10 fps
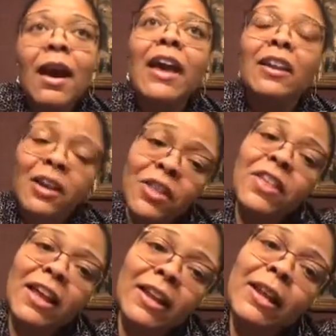And the other
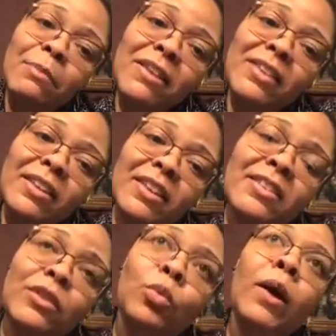thing, let me say
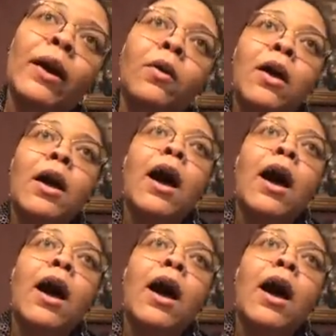this as well,